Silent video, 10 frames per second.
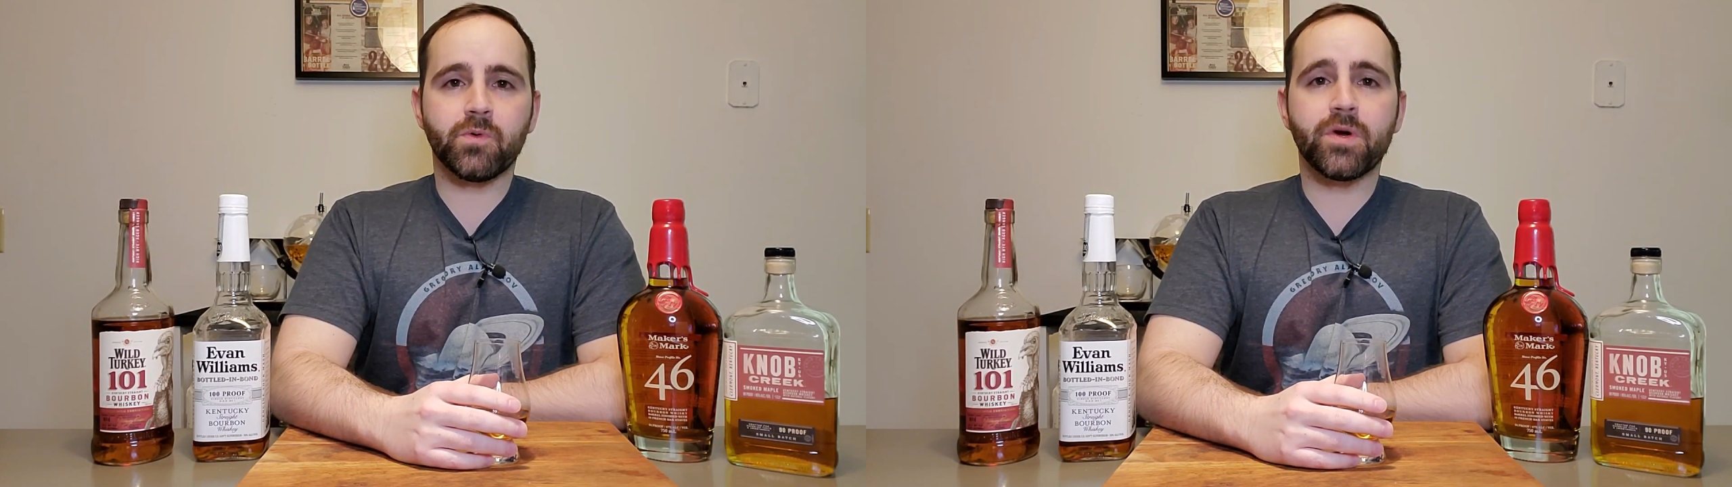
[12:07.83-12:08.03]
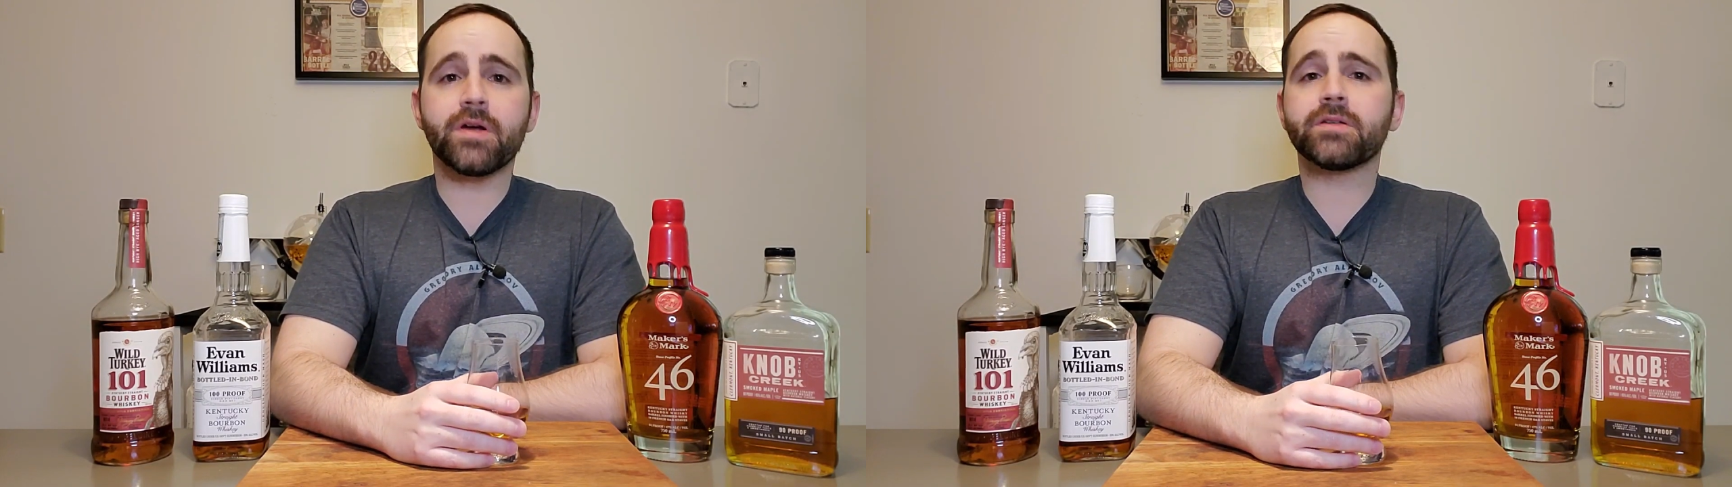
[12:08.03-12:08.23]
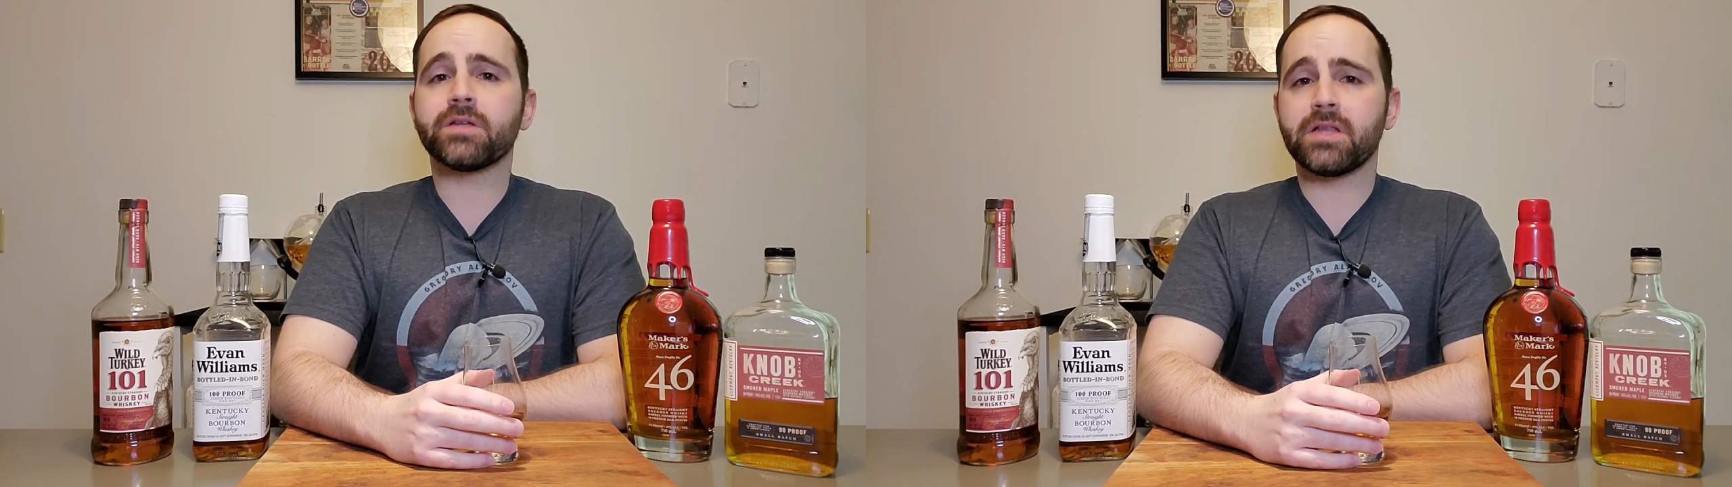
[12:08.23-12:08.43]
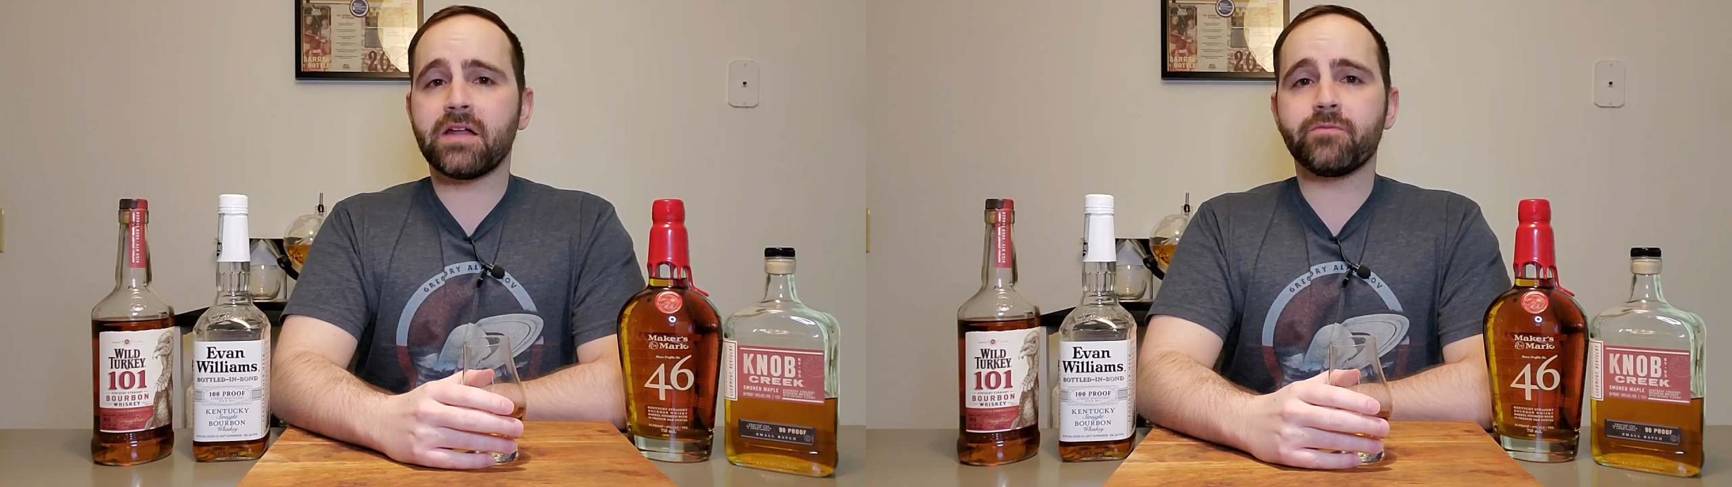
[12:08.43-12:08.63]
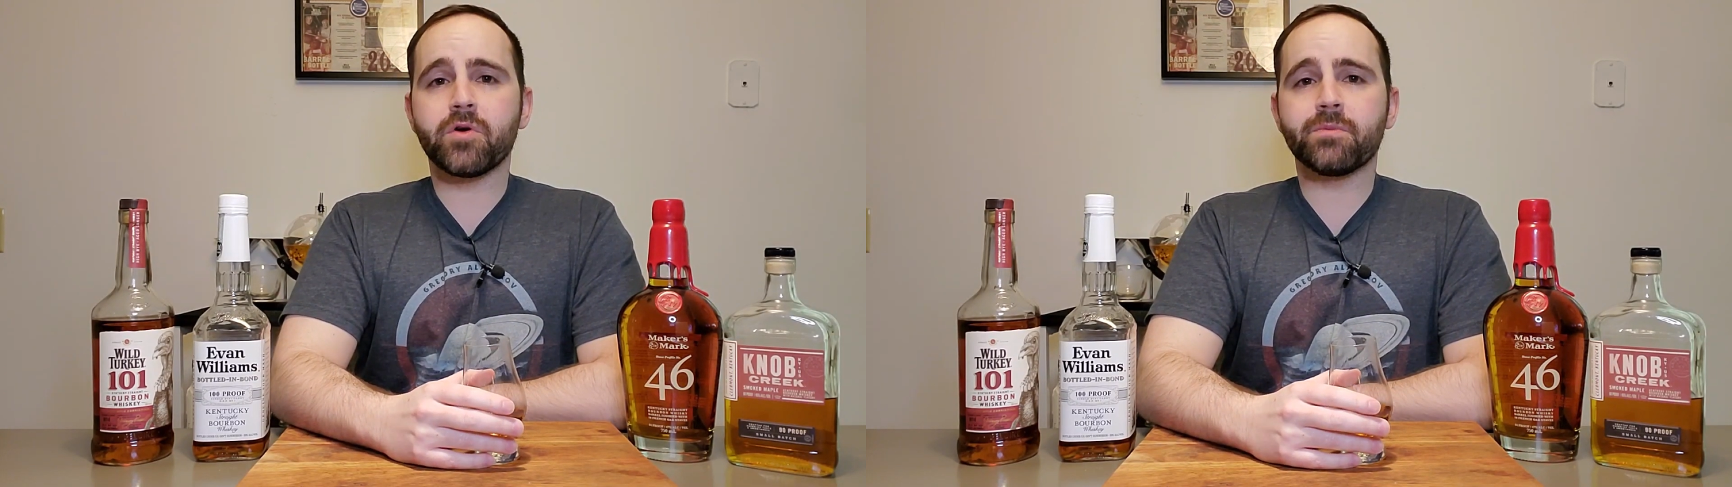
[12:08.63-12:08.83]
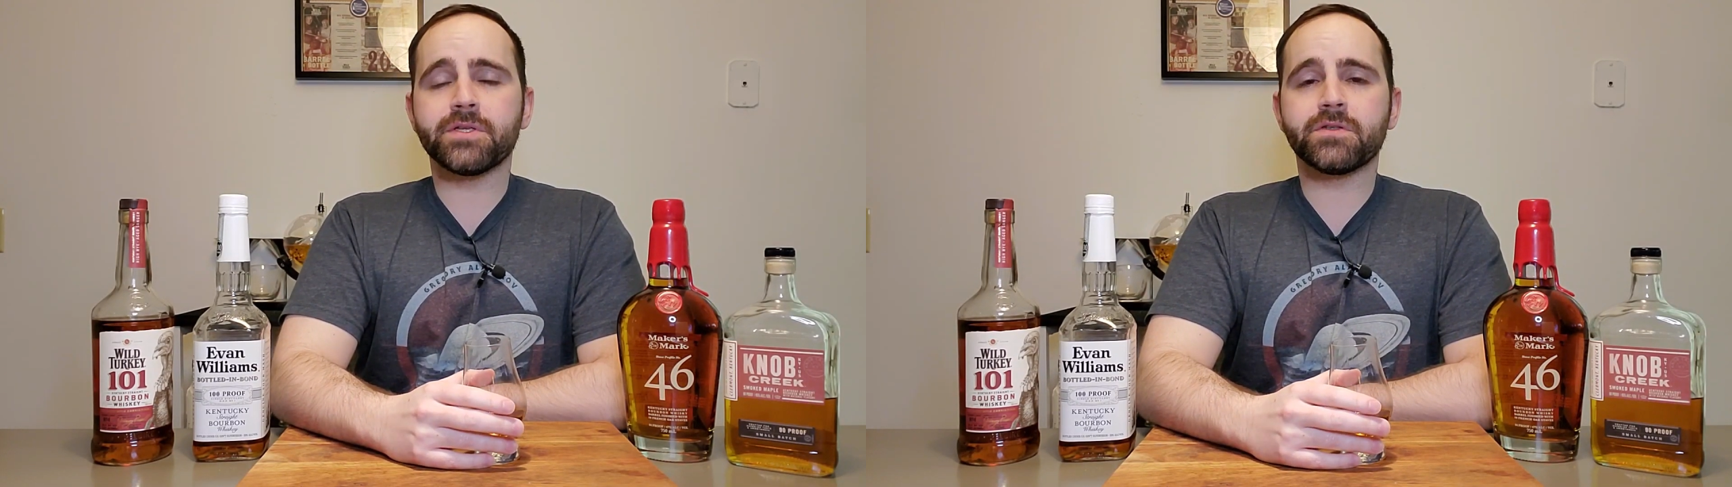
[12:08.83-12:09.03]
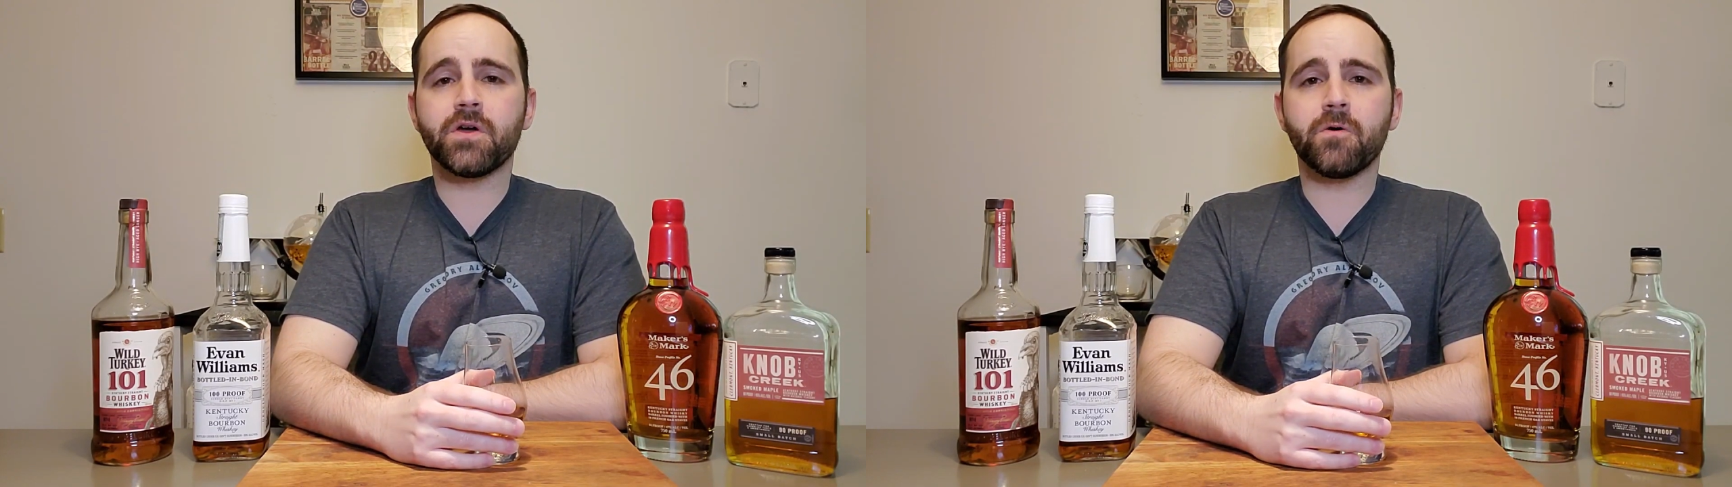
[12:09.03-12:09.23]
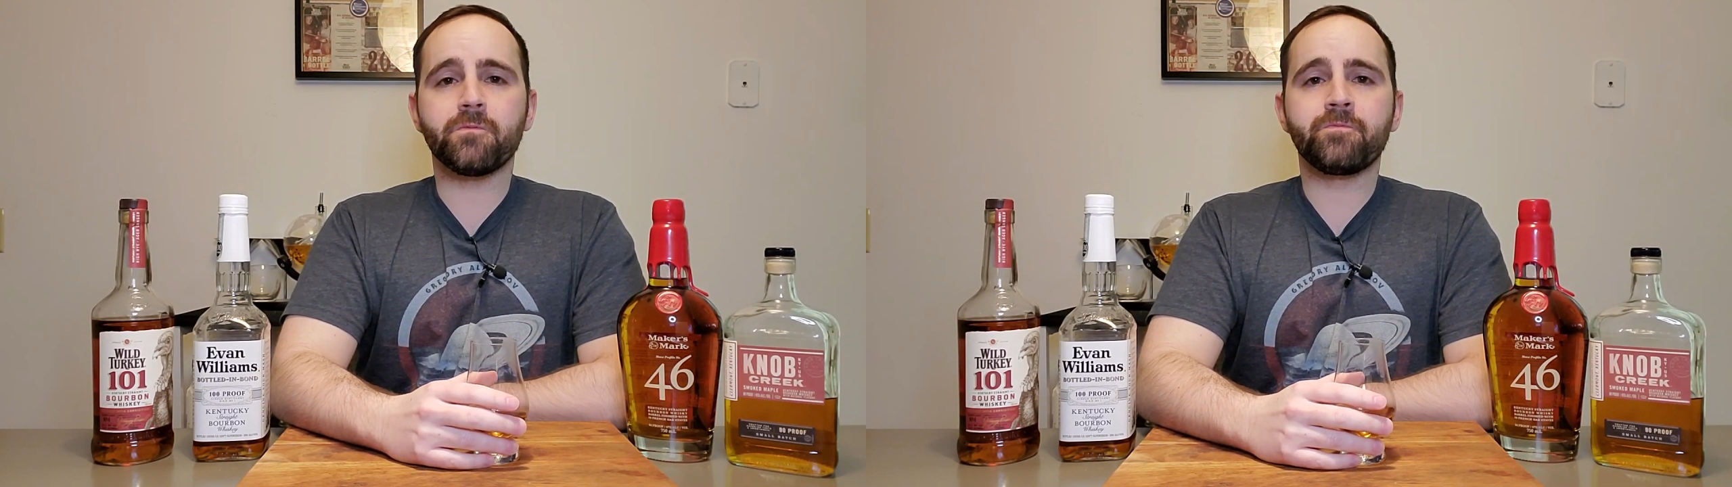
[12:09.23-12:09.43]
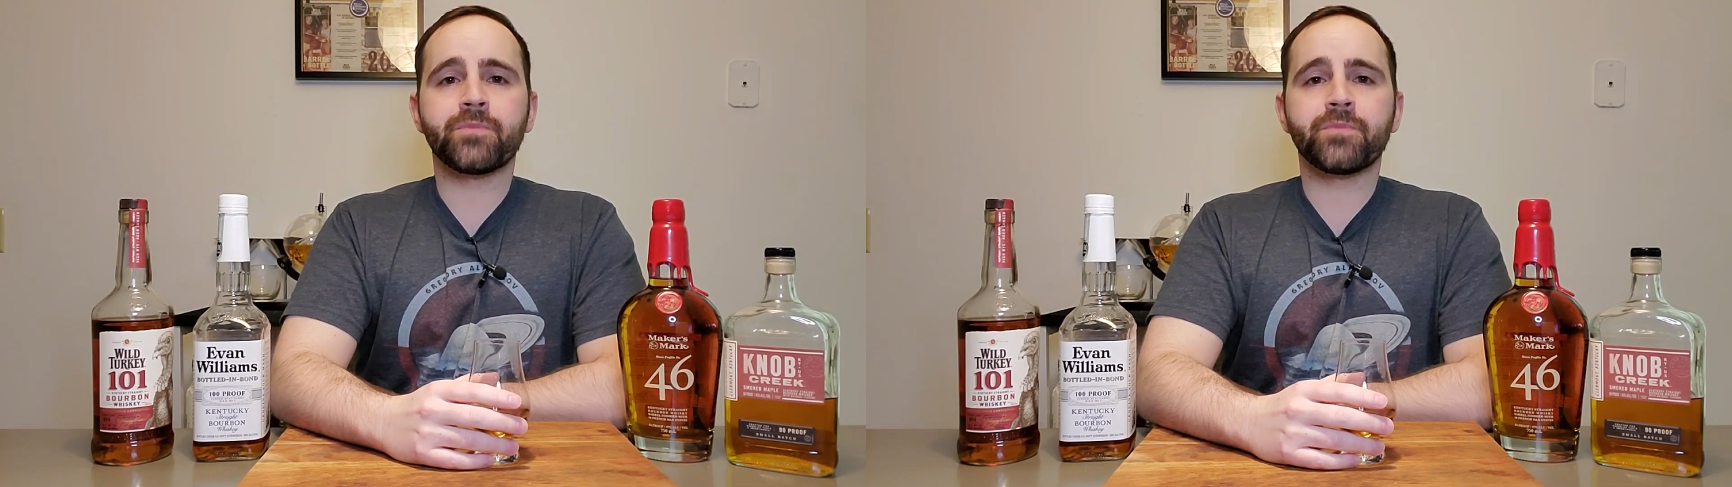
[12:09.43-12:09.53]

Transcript: whereas a lot of bourbons don't.